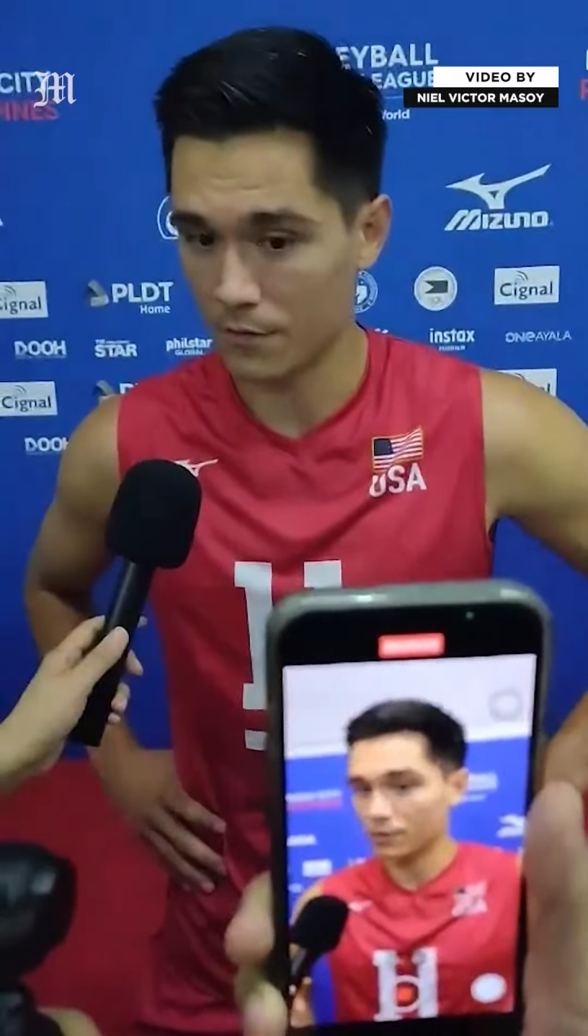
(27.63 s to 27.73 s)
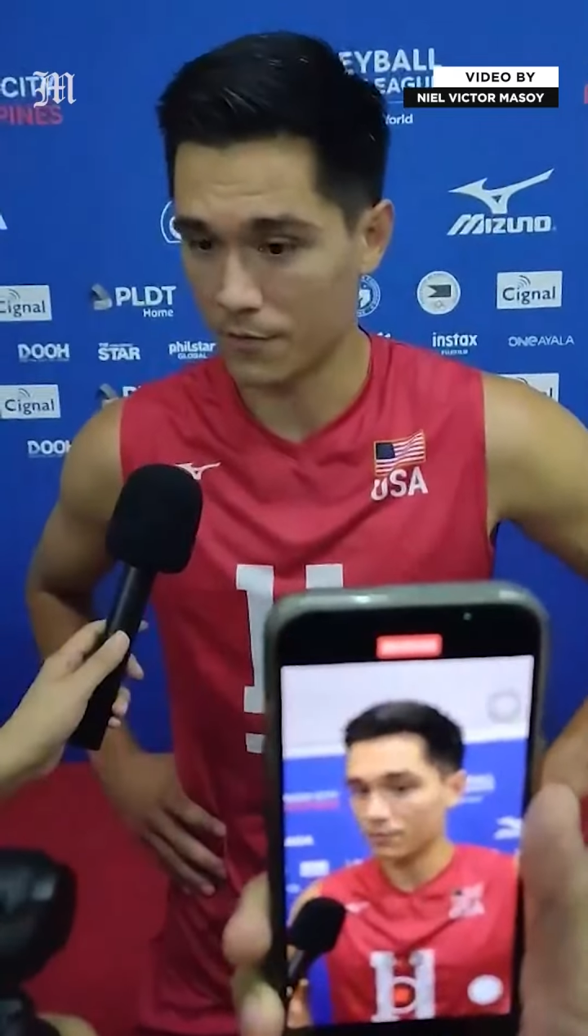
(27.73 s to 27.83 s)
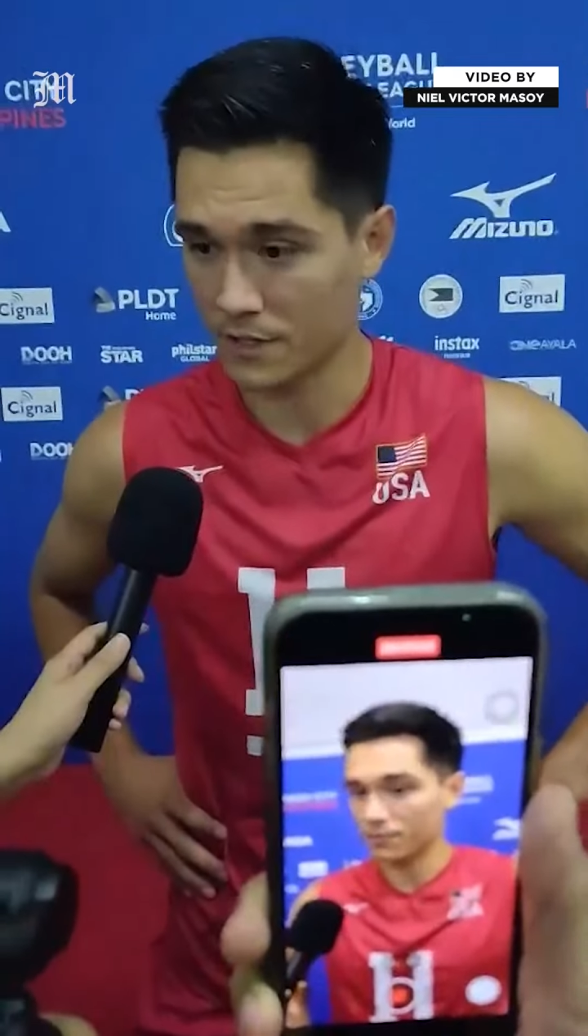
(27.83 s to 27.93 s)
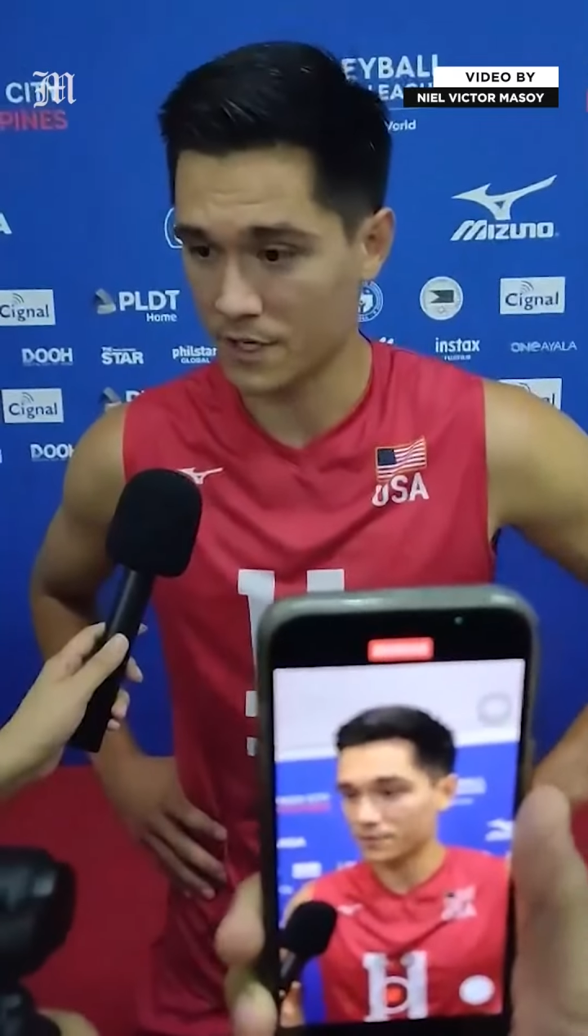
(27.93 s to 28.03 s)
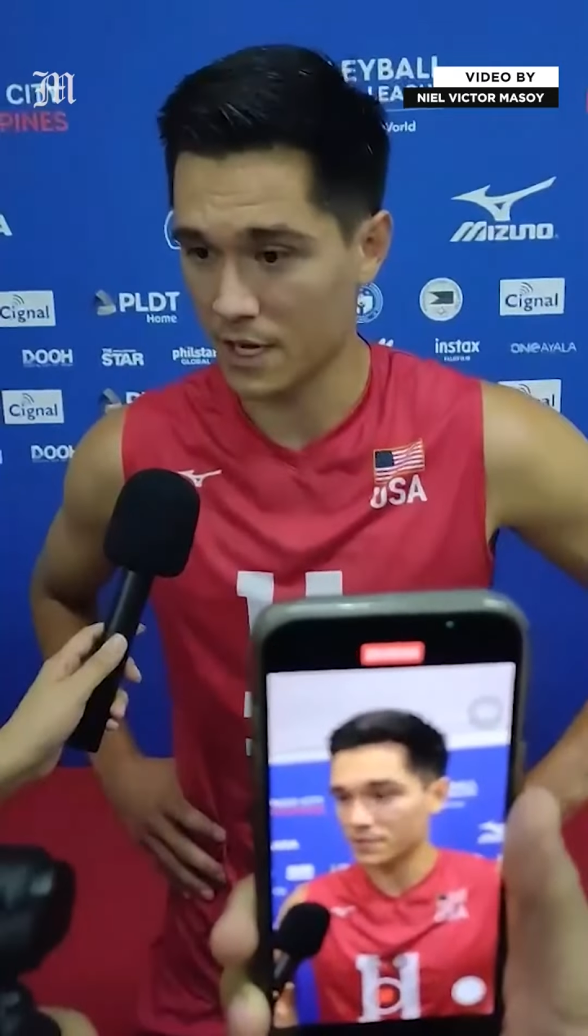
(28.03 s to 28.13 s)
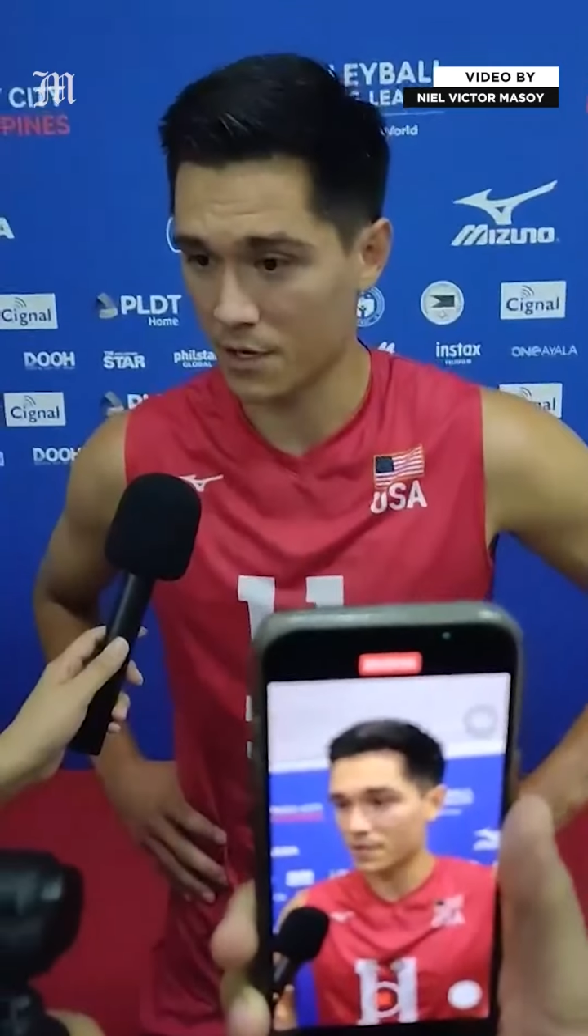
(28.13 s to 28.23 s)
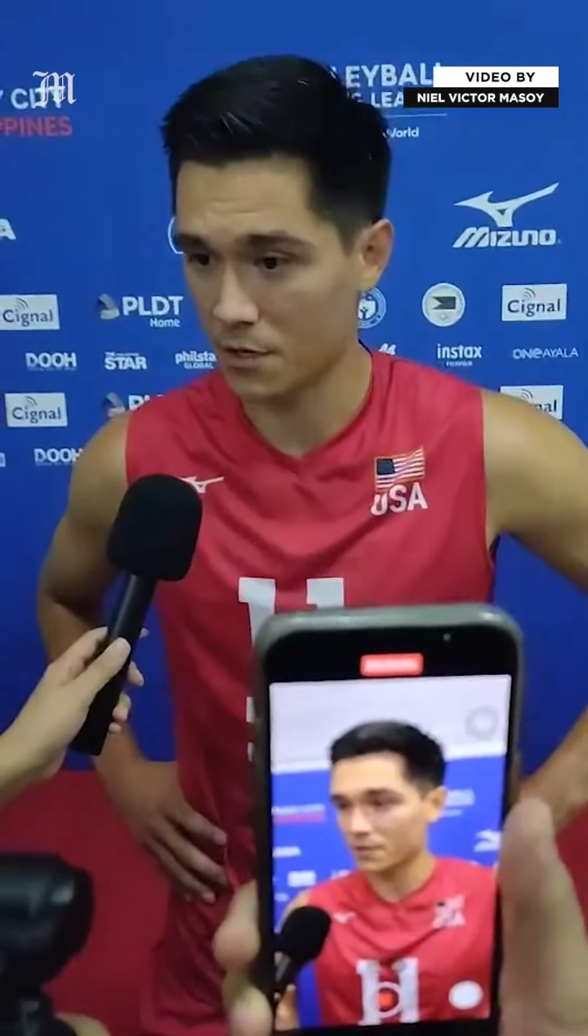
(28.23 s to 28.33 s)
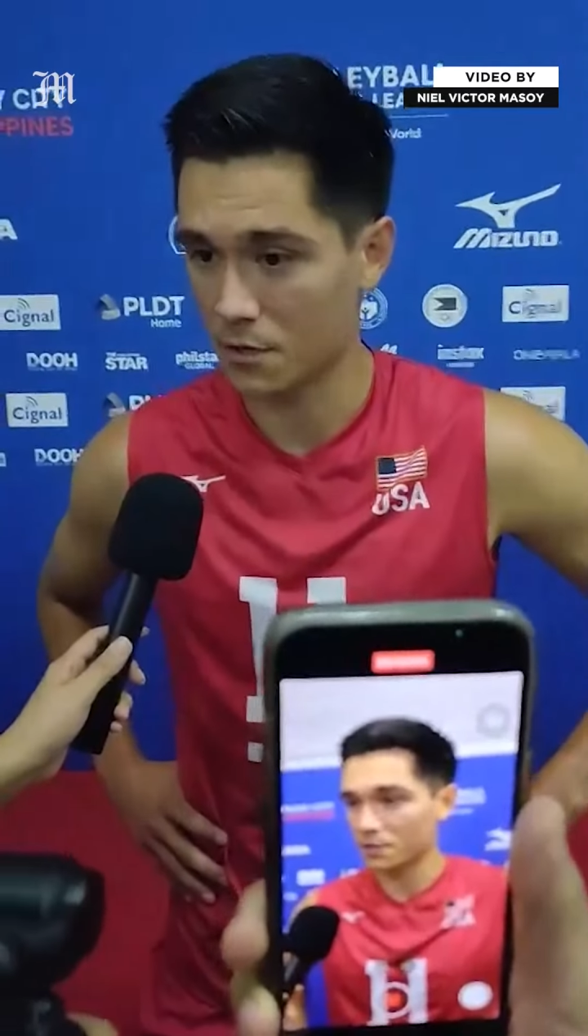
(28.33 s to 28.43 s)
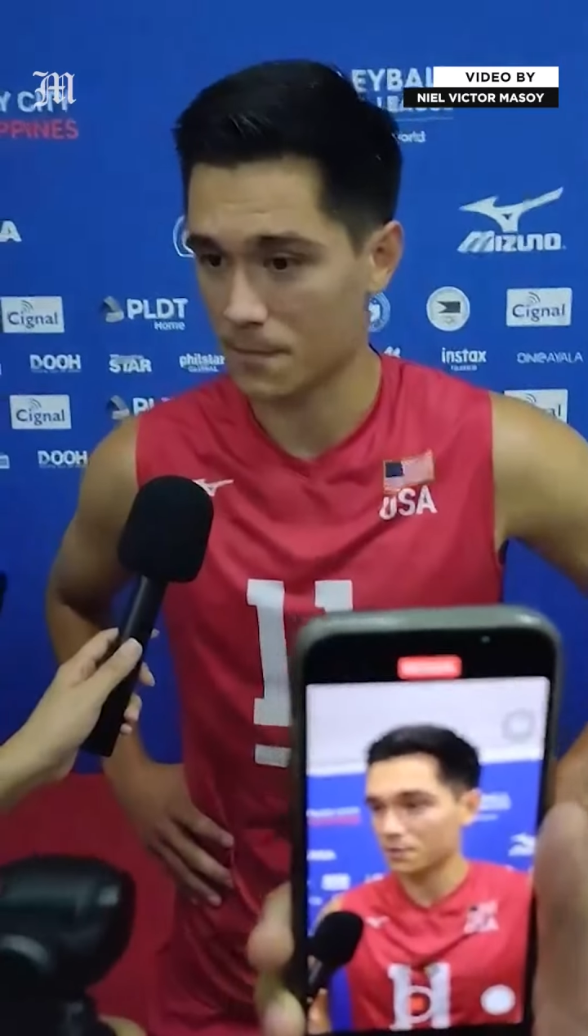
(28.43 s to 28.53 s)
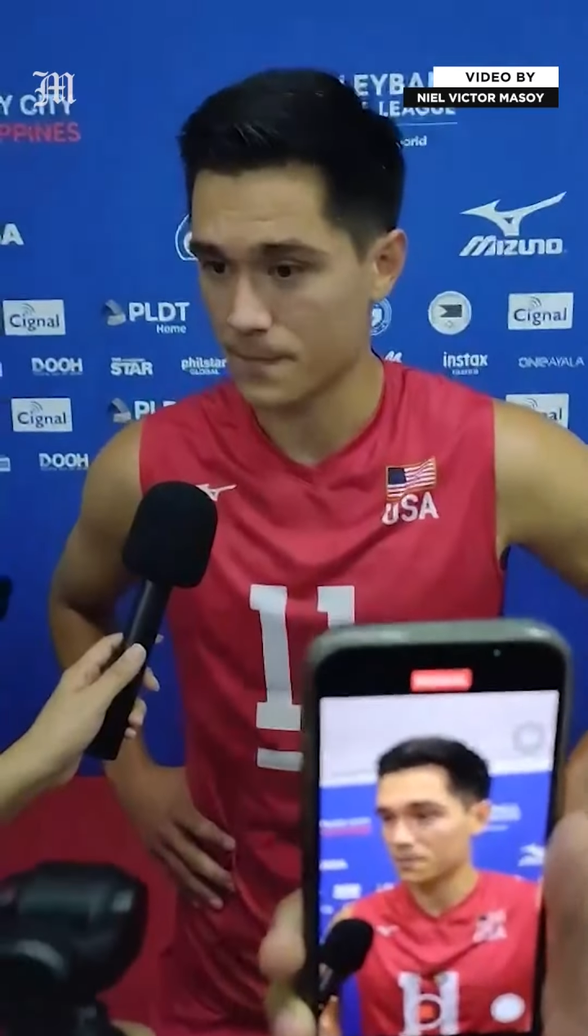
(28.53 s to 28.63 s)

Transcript: face it head on.